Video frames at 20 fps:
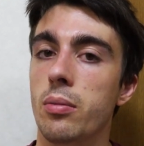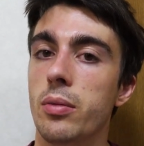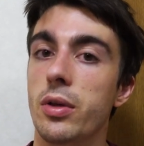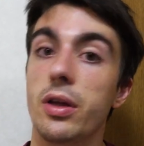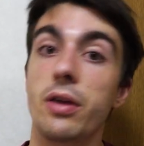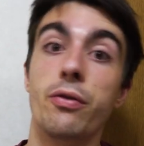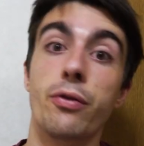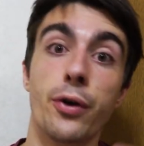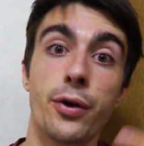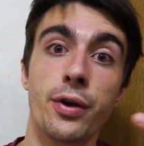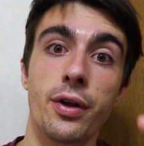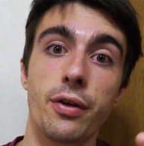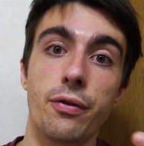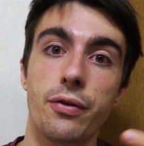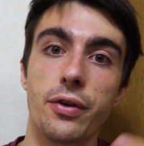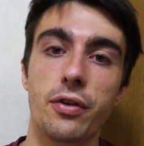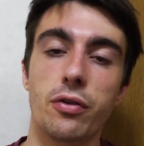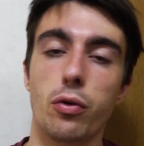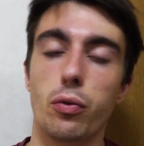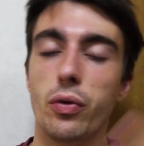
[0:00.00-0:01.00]
even
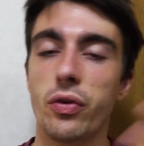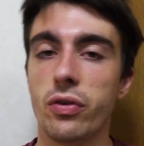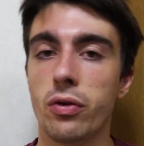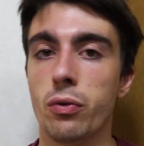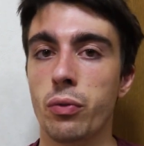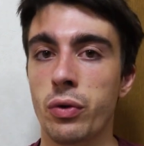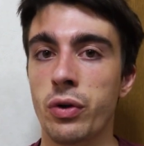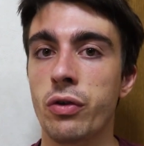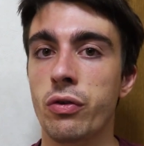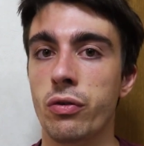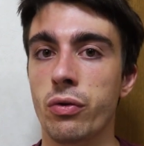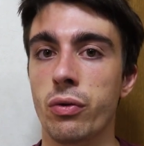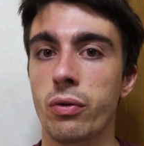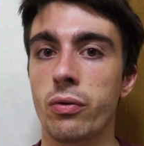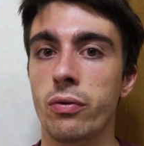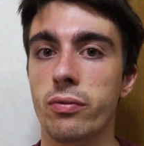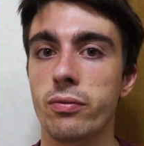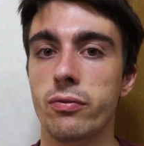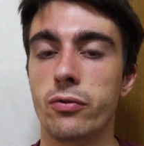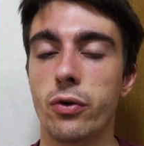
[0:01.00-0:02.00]
if it's a recent
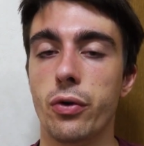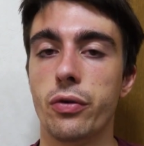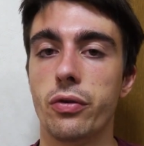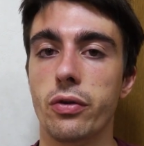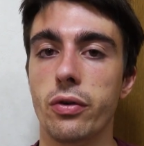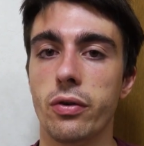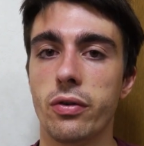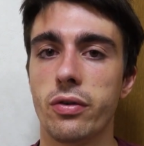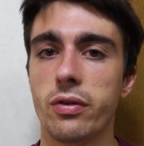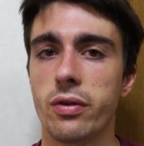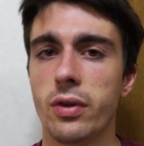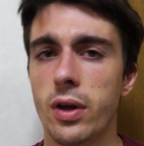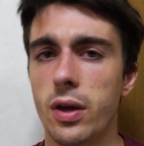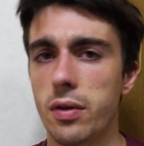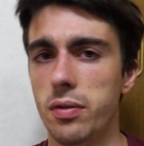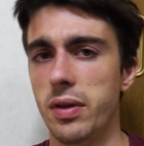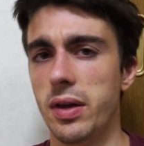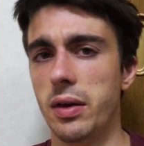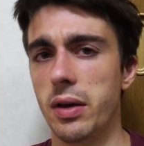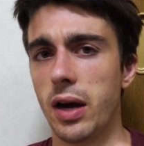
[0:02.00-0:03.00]
reissue, versus
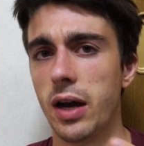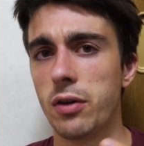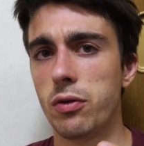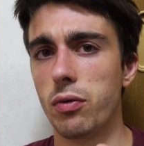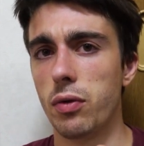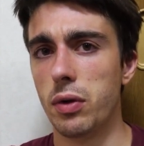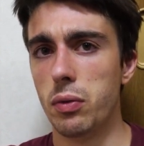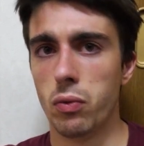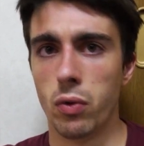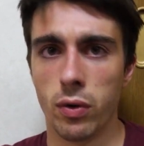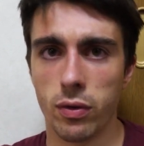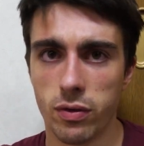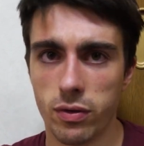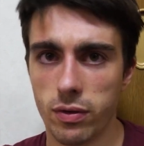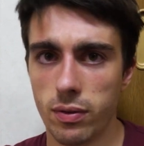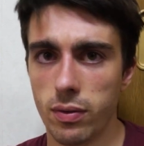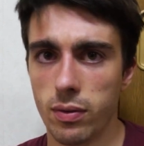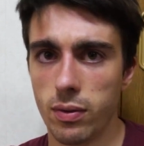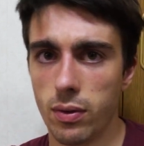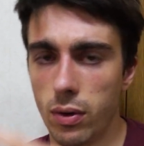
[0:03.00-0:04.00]
they actually want
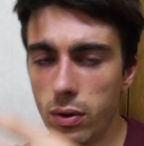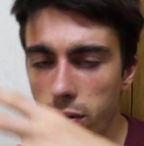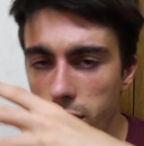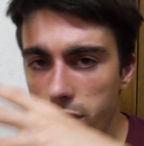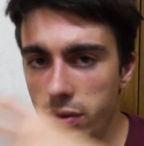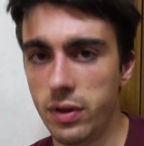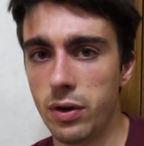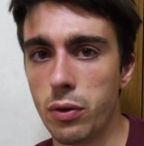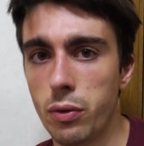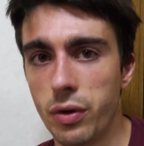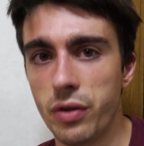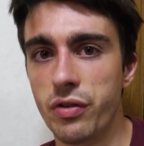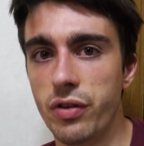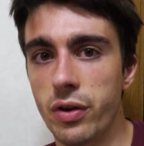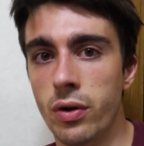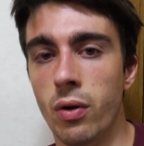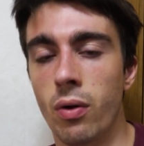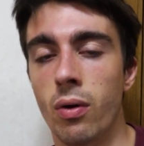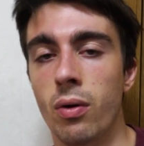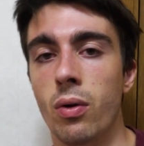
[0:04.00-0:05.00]
the
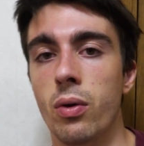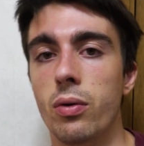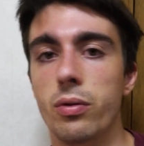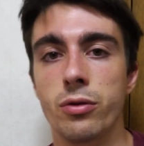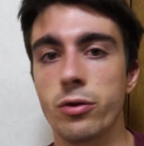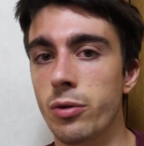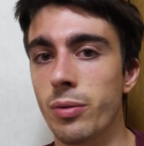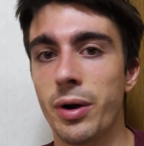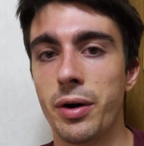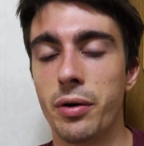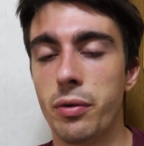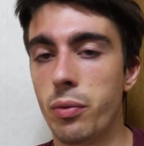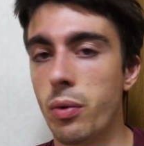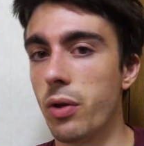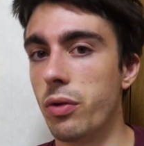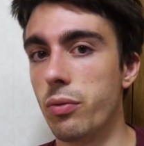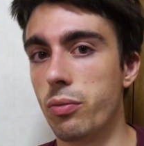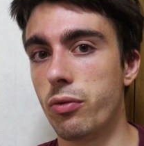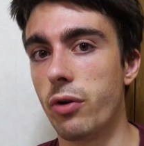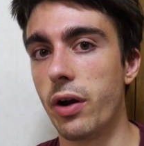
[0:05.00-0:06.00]
original no matter
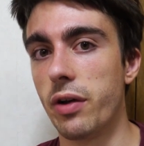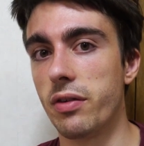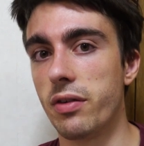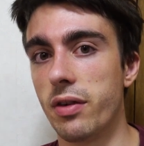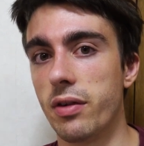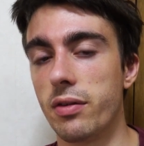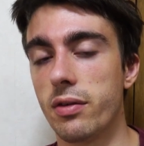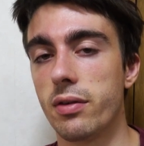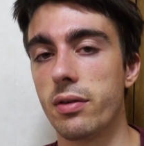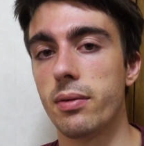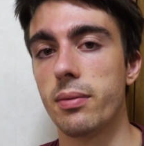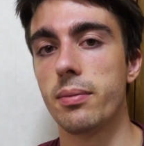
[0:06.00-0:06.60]
what the price is.